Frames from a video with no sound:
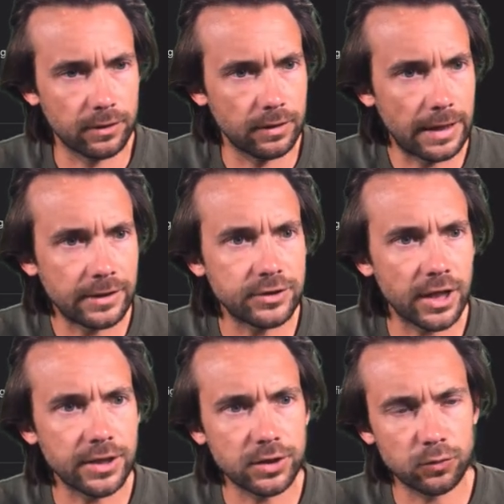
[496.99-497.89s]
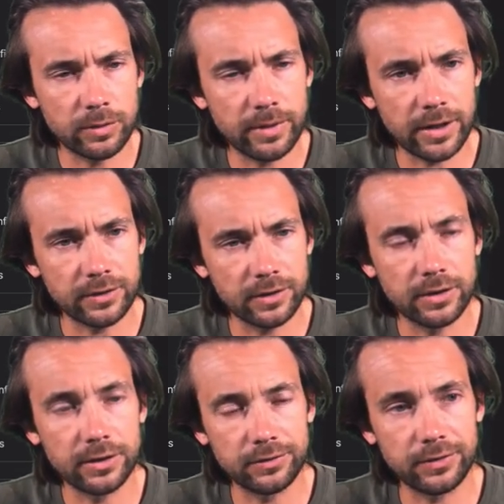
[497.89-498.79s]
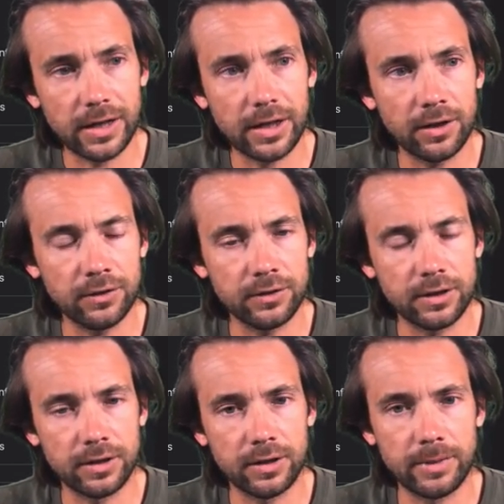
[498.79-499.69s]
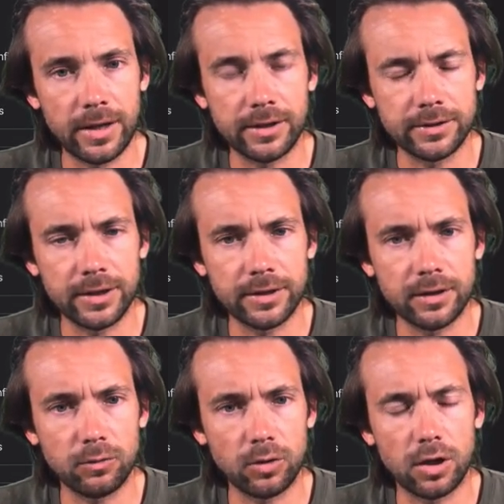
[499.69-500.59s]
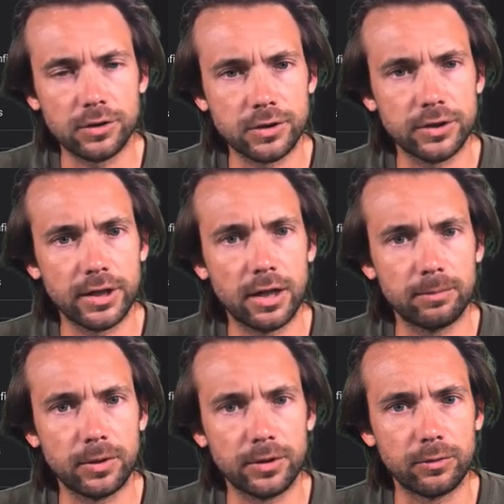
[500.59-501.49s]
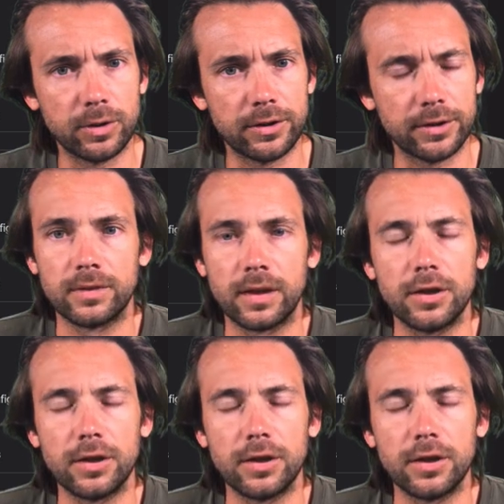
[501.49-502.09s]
any changes we make to these files in the metadata will also get uploaded with it.